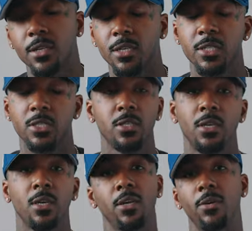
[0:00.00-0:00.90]
Cause
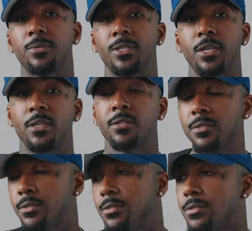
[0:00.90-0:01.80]
you know what I'm saying?
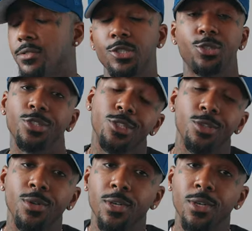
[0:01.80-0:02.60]
Just, just do